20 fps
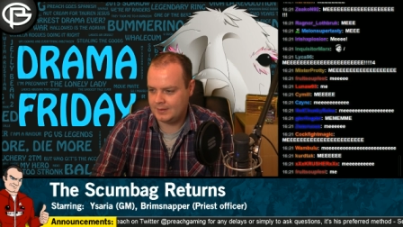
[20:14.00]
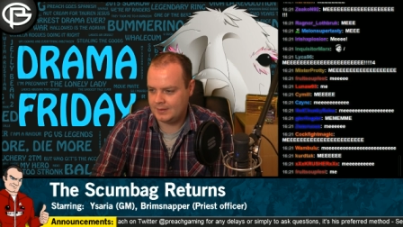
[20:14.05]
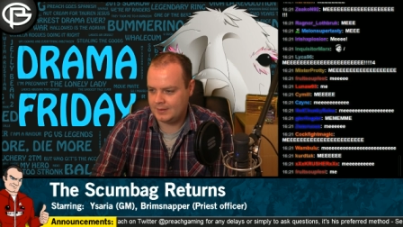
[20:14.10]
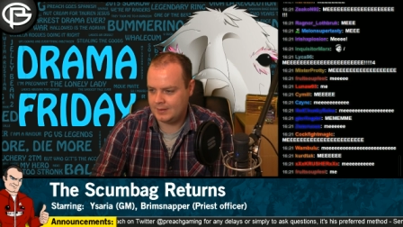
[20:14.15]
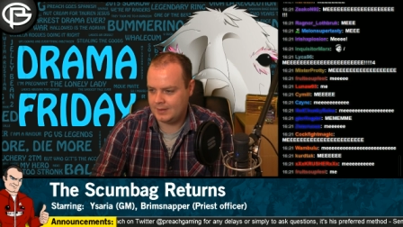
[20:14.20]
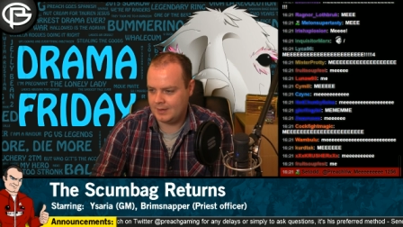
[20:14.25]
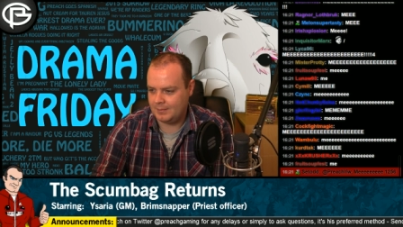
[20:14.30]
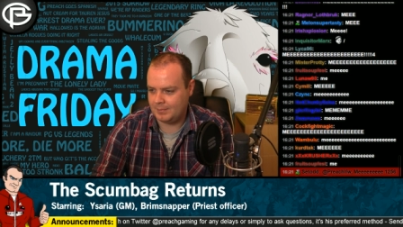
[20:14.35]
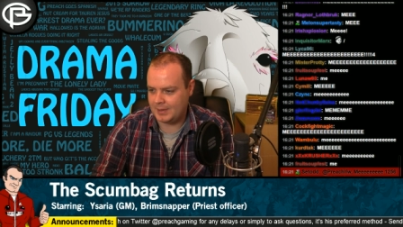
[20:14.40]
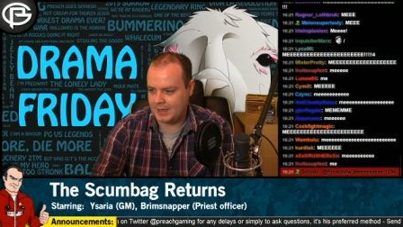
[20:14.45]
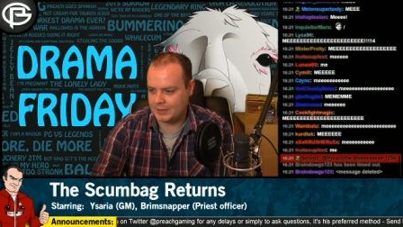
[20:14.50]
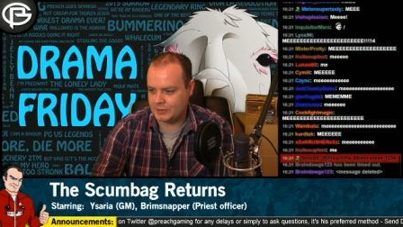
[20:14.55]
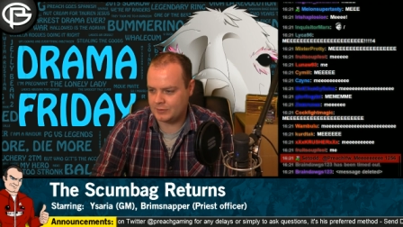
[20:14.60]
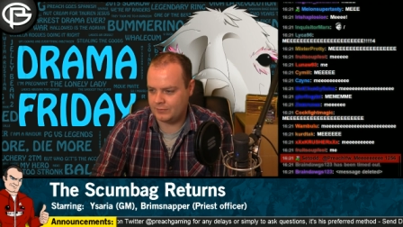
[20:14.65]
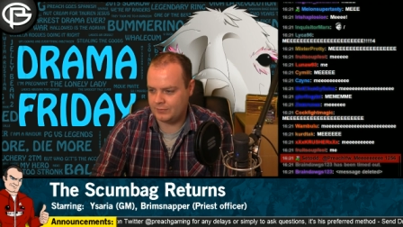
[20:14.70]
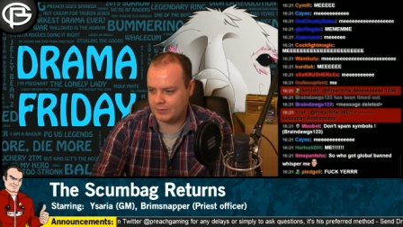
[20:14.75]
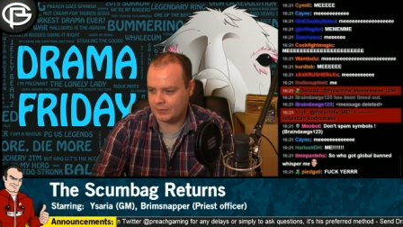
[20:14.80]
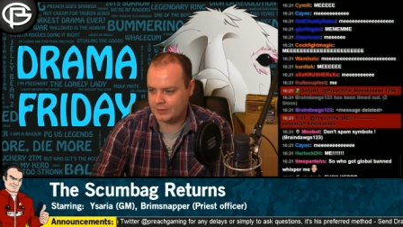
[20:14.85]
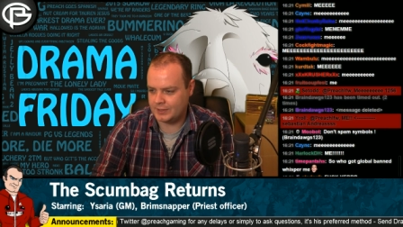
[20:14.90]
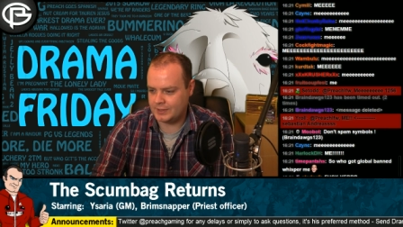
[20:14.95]
I'm bound to
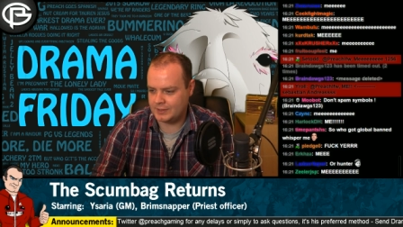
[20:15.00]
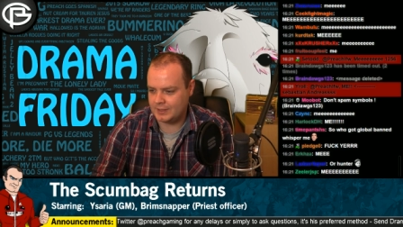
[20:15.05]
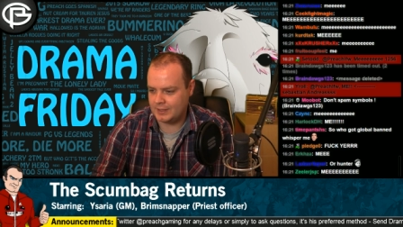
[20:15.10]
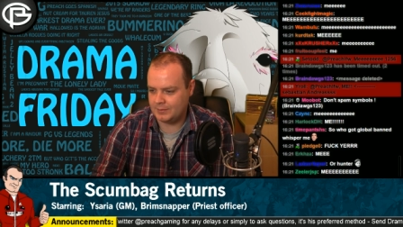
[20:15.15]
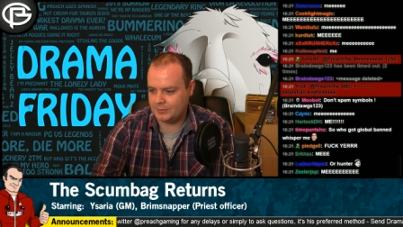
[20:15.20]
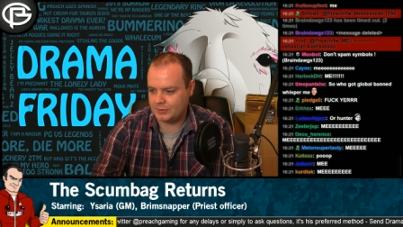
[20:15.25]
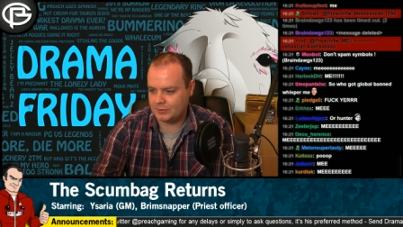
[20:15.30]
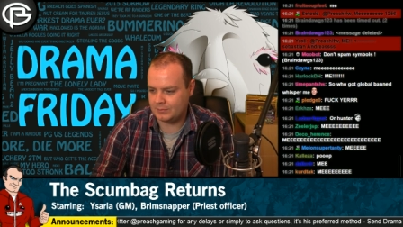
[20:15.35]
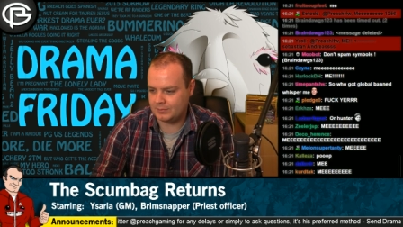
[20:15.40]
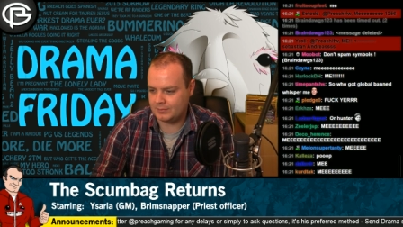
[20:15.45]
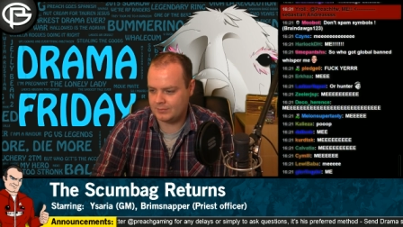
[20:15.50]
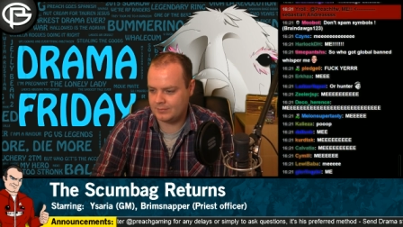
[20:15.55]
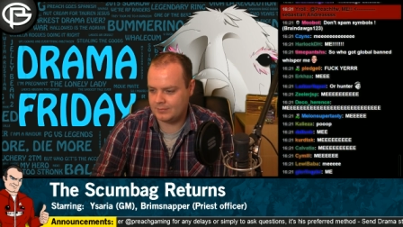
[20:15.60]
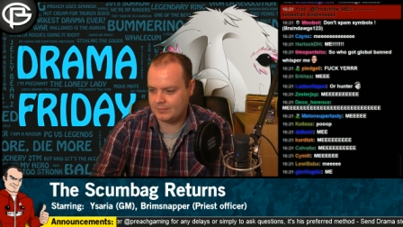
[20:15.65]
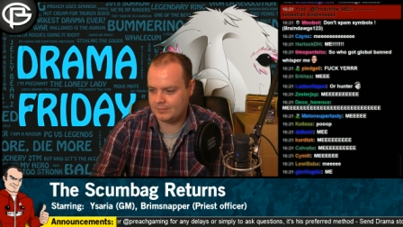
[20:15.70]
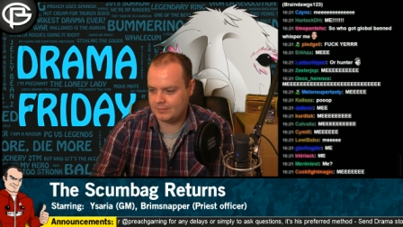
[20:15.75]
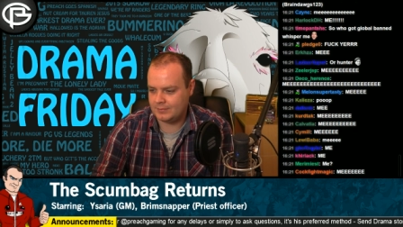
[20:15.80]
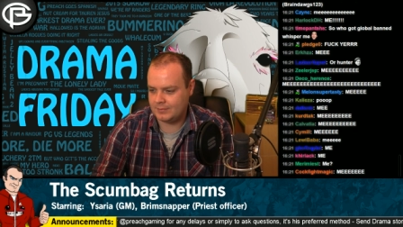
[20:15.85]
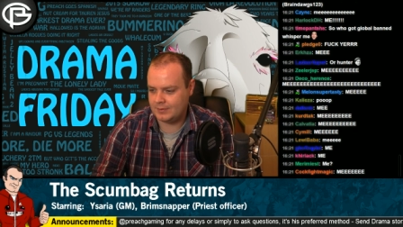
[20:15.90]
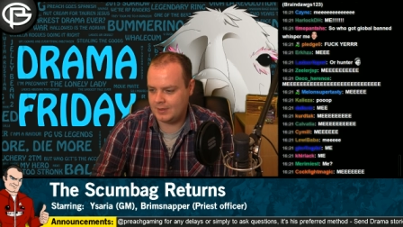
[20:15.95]
fuck these names up.
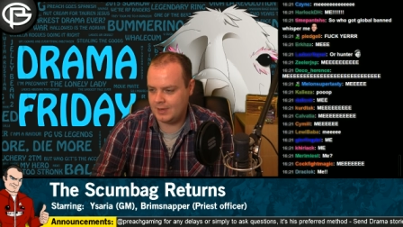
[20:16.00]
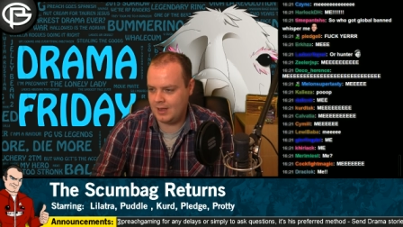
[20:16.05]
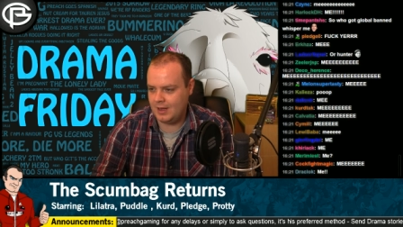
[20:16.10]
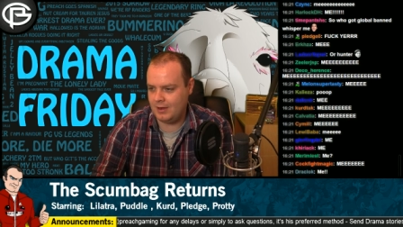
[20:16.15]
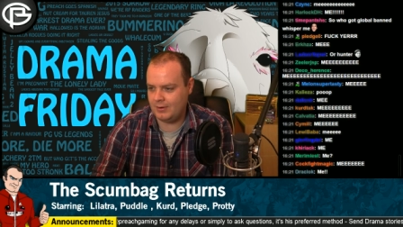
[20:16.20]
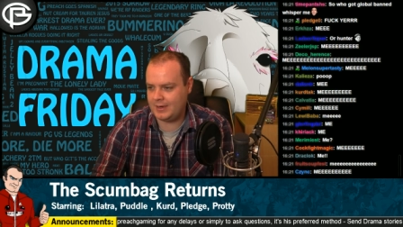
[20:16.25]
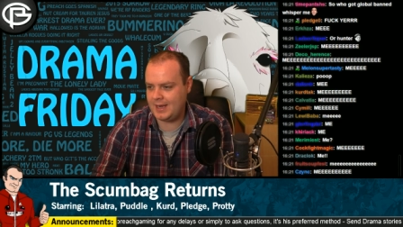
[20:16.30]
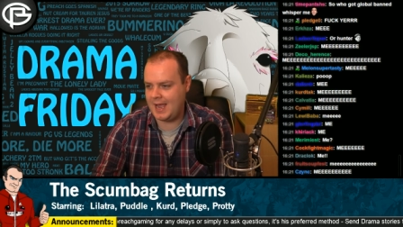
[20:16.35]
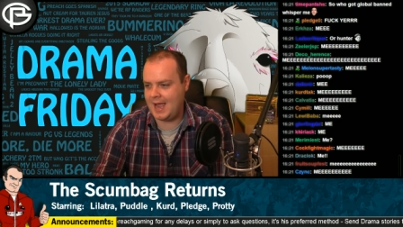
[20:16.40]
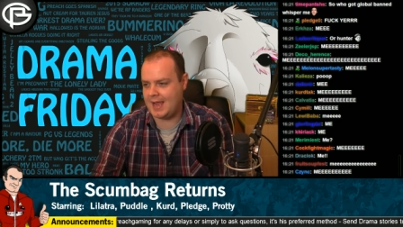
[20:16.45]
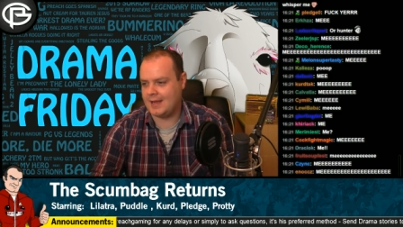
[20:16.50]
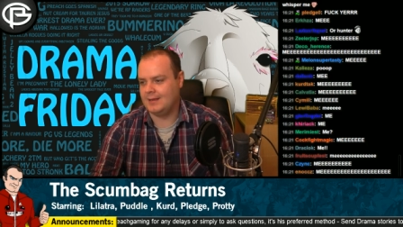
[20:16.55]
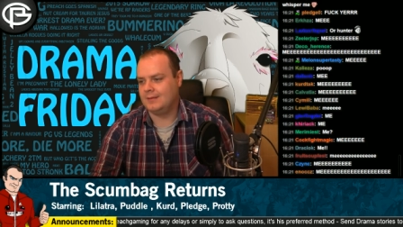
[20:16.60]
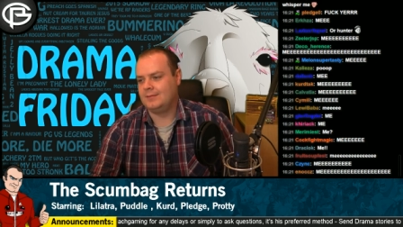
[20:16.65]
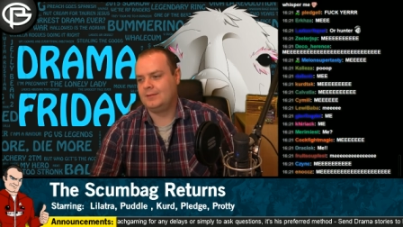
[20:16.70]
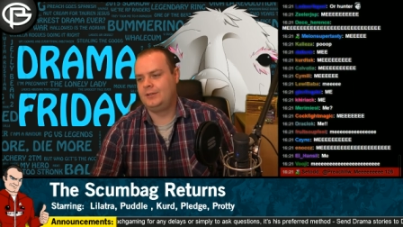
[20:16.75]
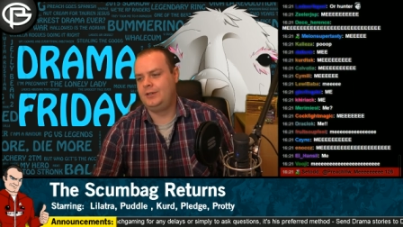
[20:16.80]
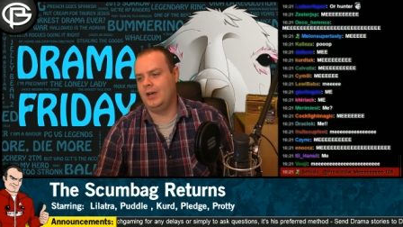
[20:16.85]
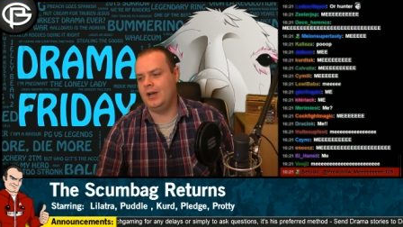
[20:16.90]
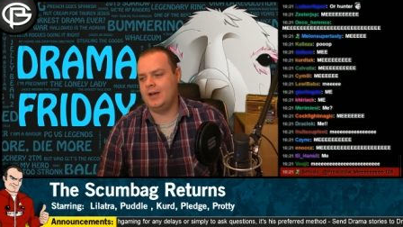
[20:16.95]
Okay,
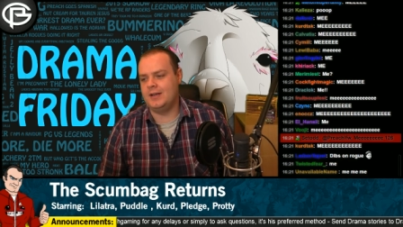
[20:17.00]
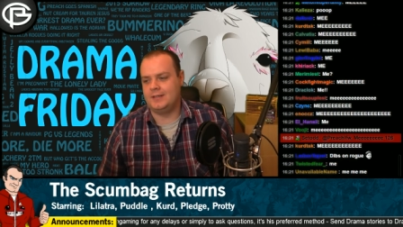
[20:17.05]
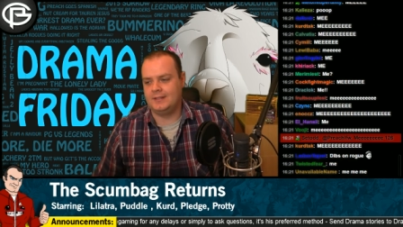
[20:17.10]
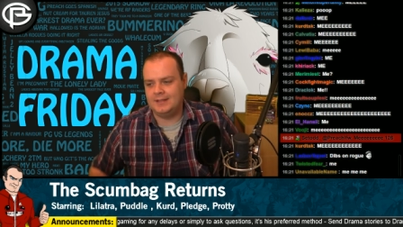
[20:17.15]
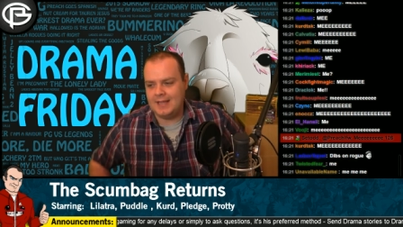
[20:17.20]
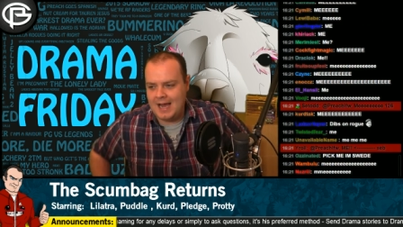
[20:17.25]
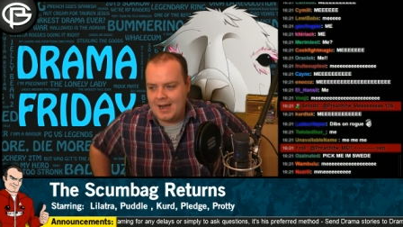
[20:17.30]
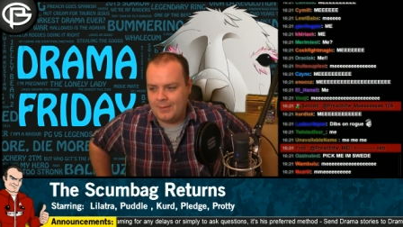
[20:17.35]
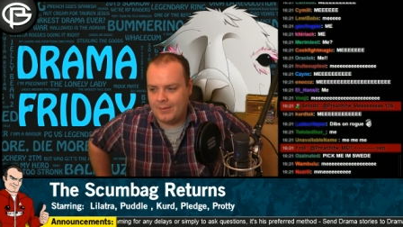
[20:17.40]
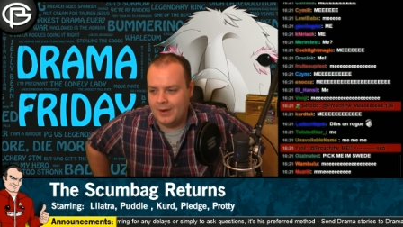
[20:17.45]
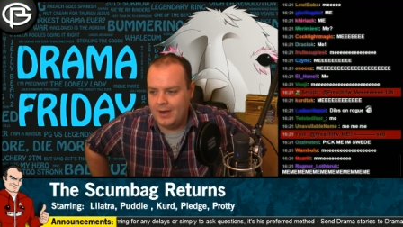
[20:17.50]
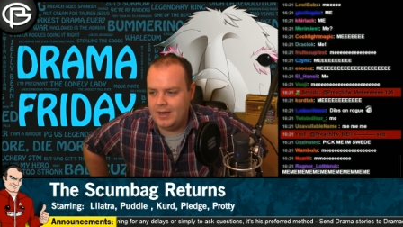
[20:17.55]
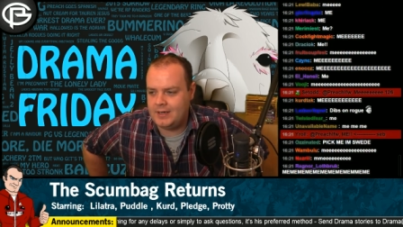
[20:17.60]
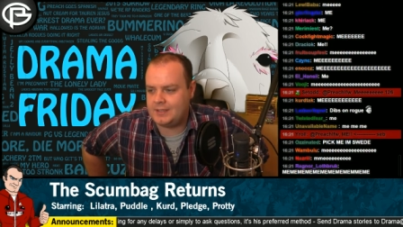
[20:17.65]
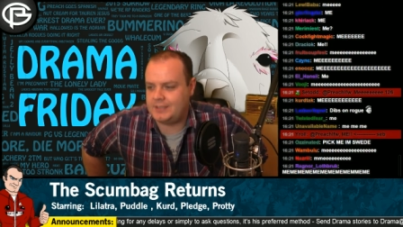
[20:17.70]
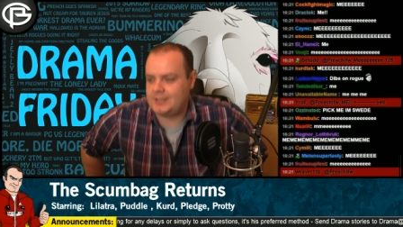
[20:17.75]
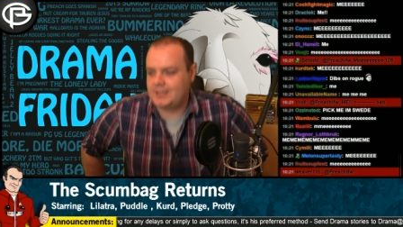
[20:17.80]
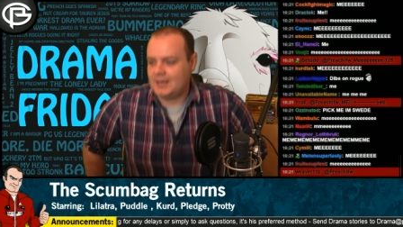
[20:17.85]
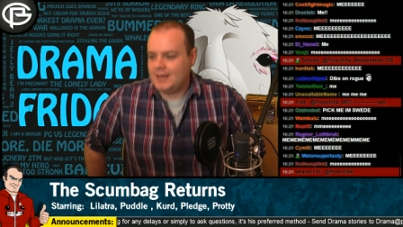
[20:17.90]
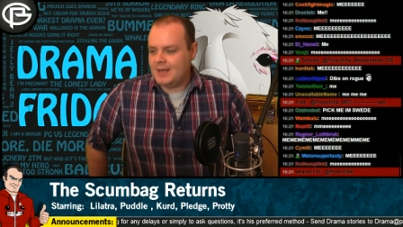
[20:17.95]
good, that
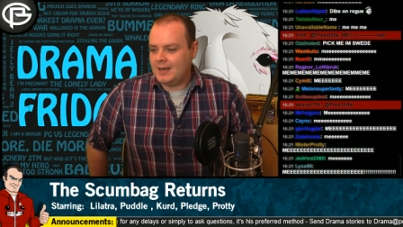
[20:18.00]
works.